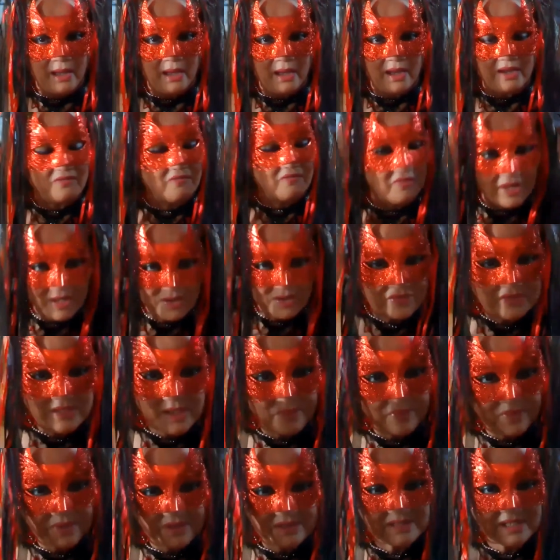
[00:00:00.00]
I finally was
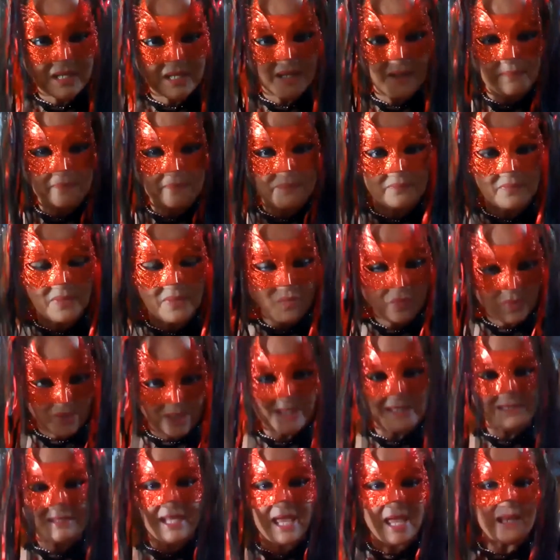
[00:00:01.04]
able to sit up. And when I
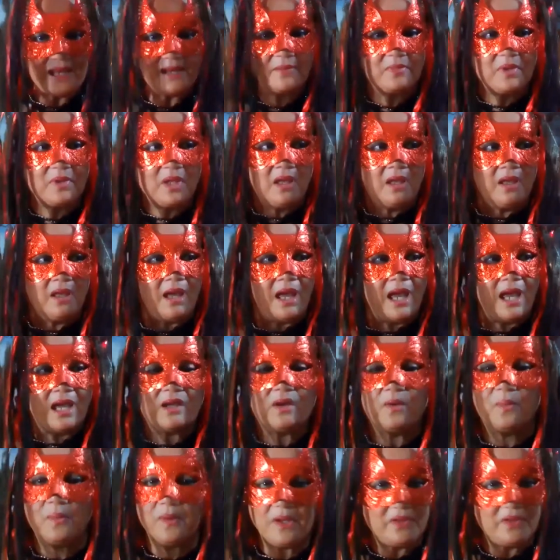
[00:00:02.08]
sat up, I
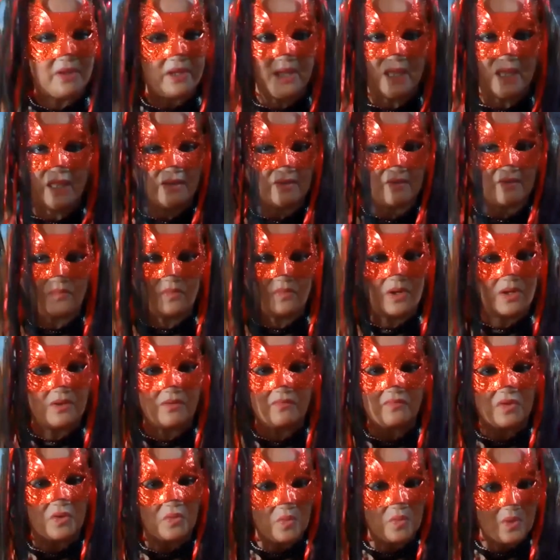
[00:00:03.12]
could breathe again.
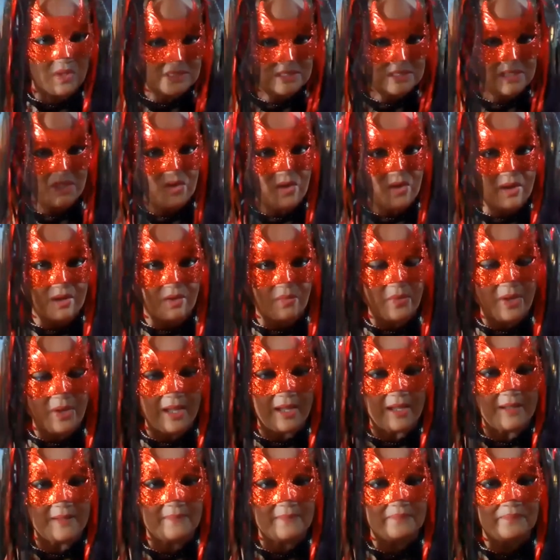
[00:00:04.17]
Whatever it was had gone away.
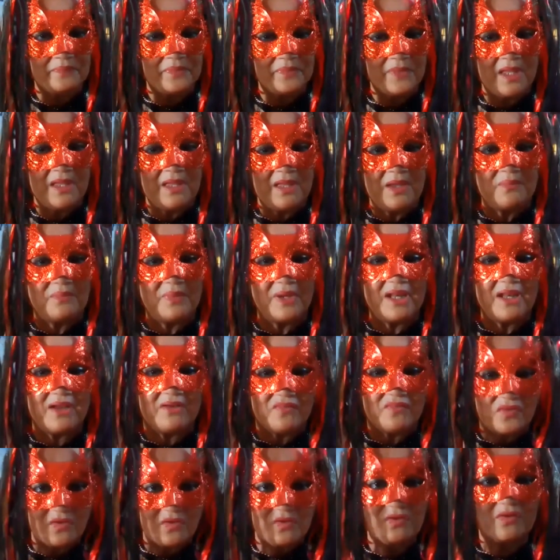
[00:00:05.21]
But I've
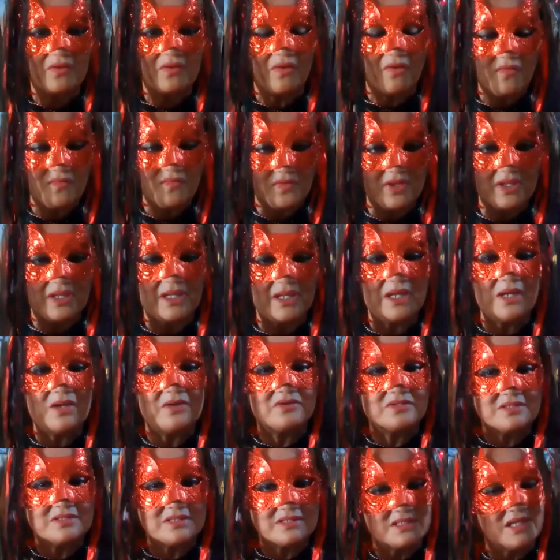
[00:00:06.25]
heard over the
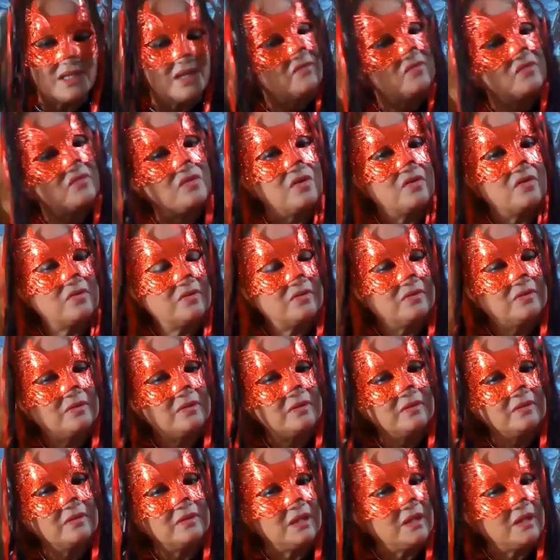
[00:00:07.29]
years as I've grown,
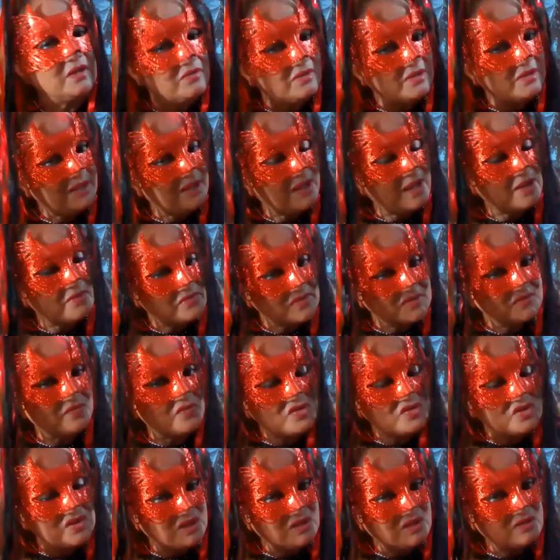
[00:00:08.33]
I was
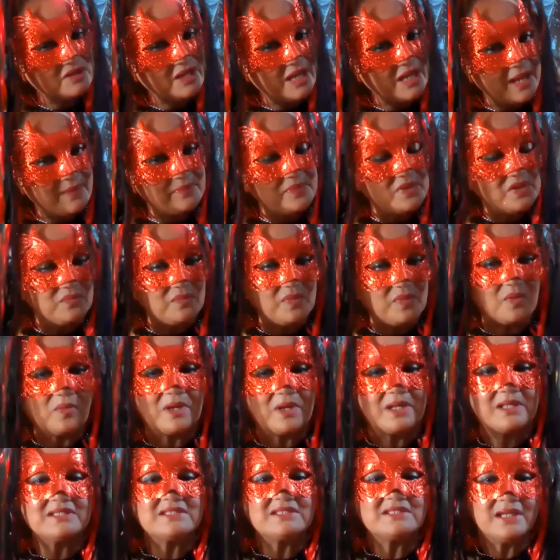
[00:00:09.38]
fortunate it only happened to me
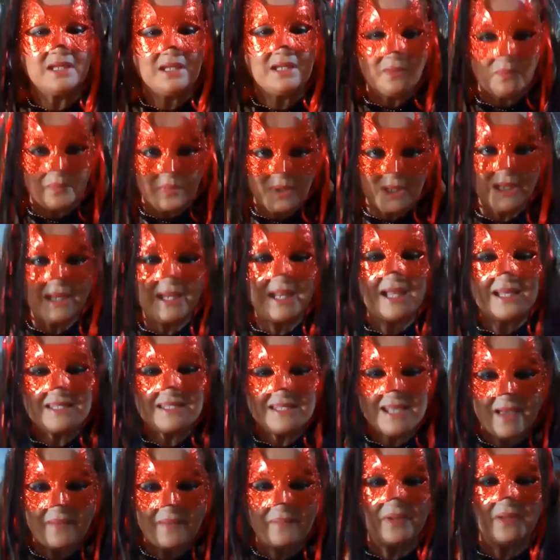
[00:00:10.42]
once, but it has
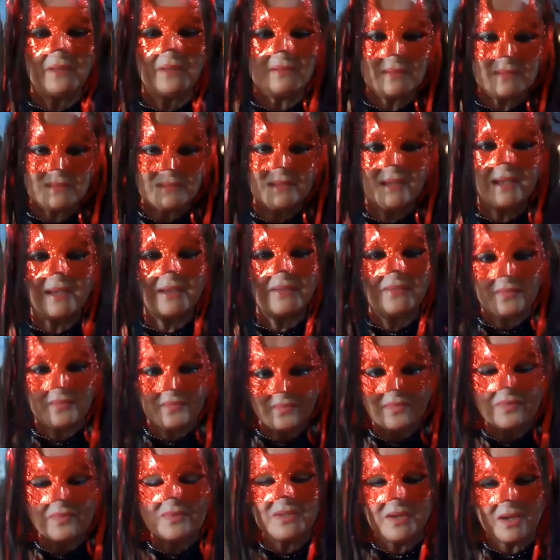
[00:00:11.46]
happened
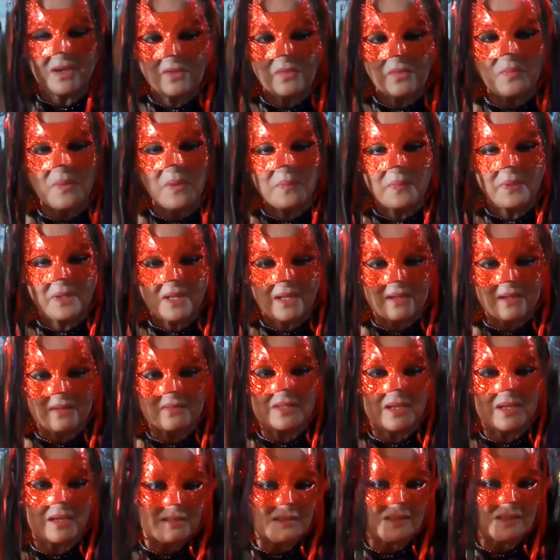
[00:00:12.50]
to other people that I've
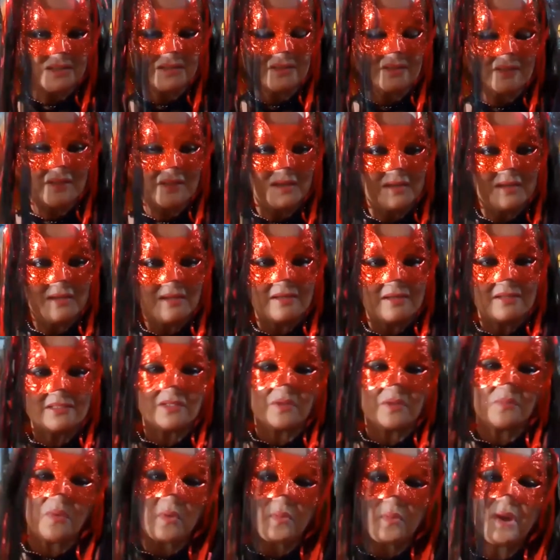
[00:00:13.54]
talked to. So
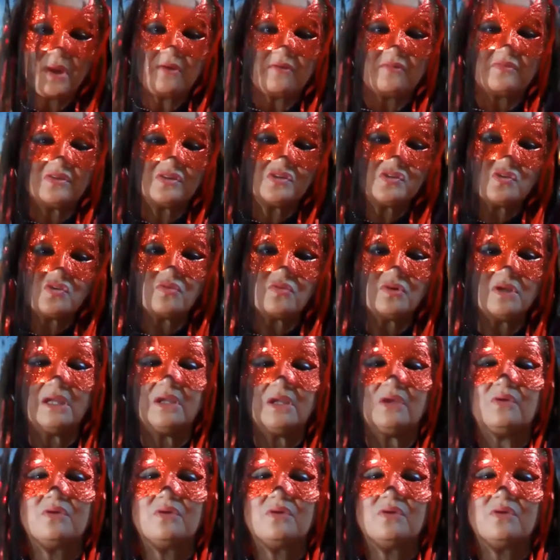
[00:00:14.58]
beware of the choking